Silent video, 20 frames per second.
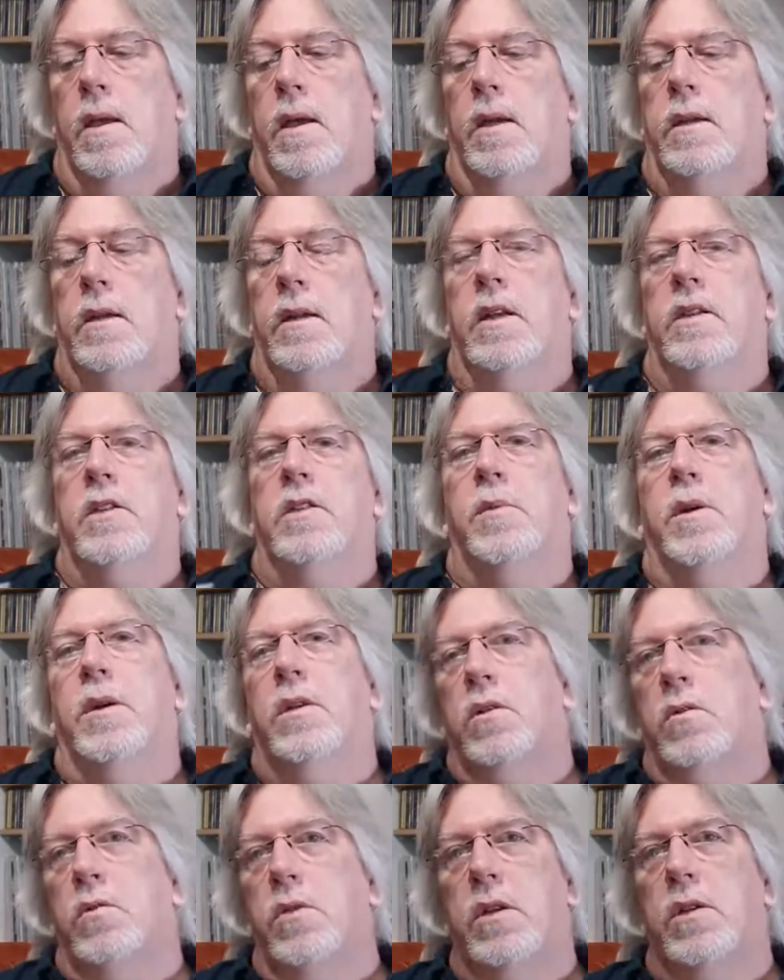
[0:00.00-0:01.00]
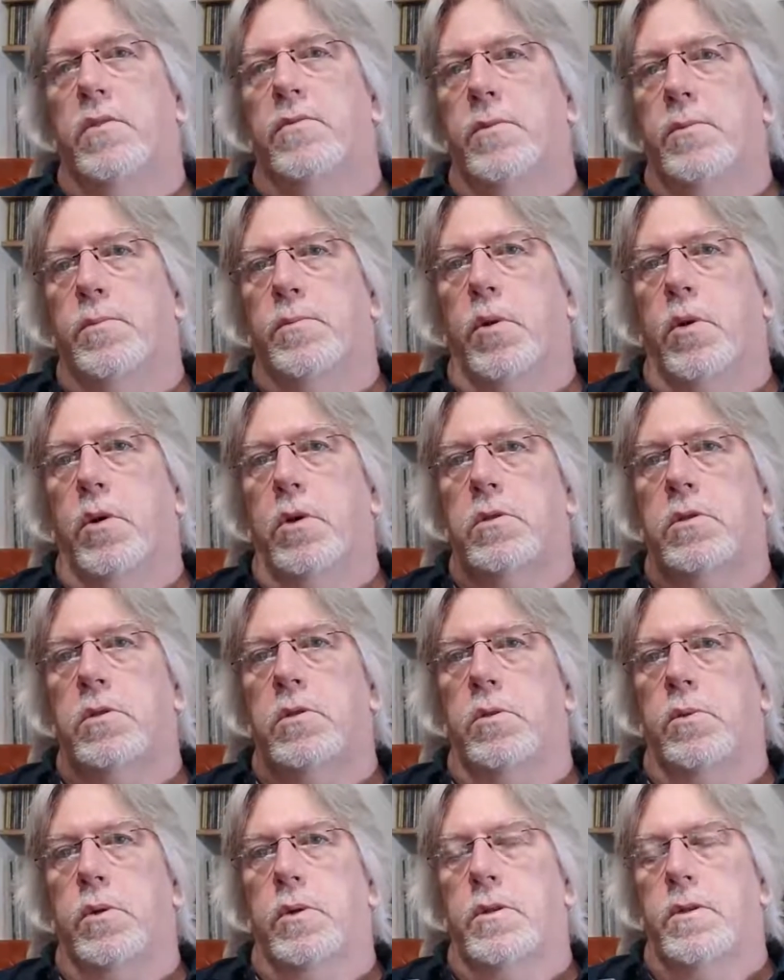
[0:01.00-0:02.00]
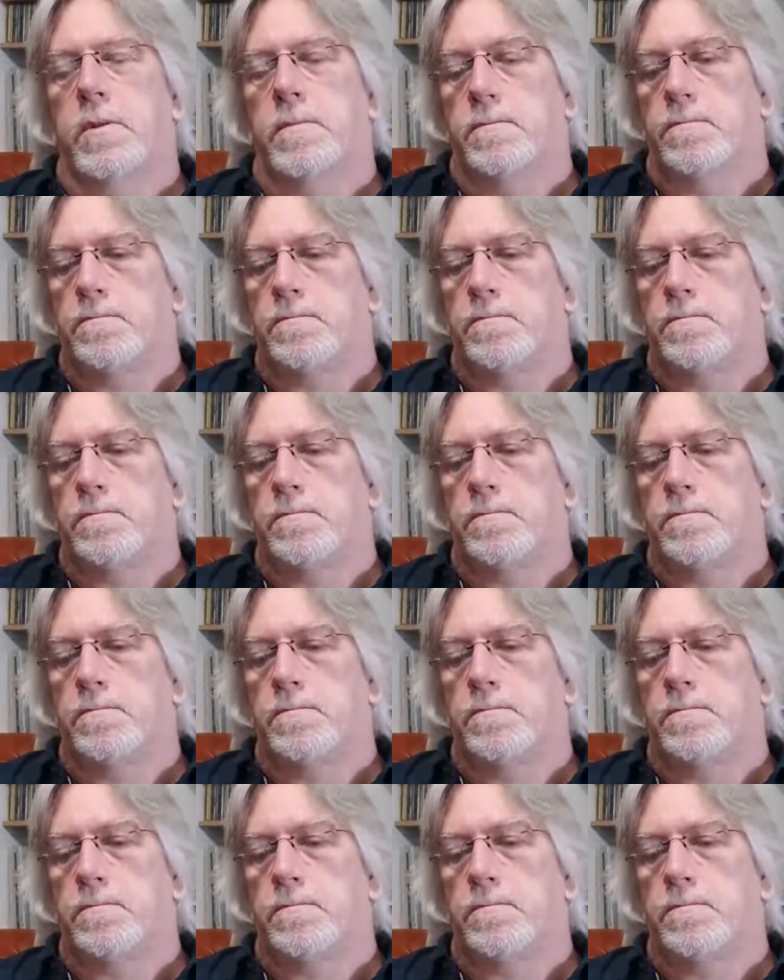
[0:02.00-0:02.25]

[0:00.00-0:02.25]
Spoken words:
And it has about 3 different parts to it.